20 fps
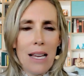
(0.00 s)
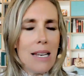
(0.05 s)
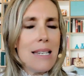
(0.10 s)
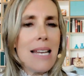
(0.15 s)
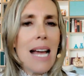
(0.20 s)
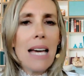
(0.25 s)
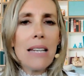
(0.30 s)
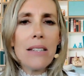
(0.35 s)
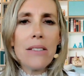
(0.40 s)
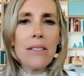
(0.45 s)

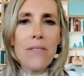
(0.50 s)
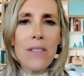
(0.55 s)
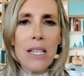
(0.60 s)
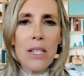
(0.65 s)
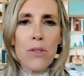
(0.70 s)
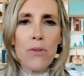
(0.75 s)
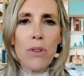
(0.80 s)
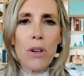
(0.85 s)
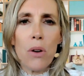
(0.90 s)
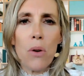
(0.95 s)
None of
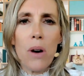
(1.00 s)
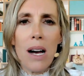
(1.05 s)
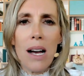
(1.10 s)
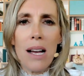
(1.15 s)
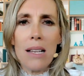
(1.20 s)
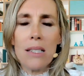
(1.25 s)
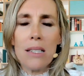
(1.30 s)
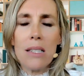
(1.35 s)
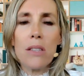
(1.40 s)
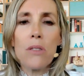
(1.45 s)
this
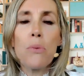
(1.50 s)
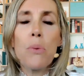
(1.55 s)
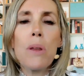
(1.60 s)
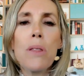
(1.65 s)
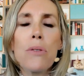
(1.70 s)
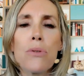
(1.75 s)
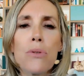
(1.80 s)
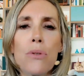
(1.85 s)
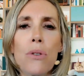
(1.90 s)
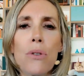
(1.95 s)
requires the
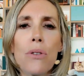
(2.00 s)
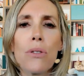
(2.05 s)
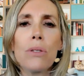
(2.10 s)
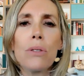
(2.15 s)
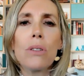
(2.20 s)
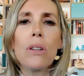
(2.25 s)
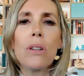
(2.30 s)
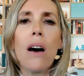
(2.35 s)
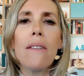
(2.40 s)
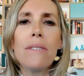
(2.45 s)

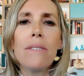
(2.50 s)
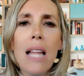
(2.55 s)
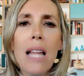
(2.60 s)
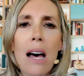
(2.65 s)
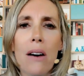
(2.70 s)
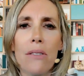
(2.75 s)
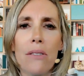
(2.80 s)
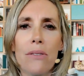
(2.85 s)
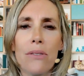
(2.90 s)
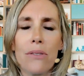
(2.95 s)
withdrawal of love.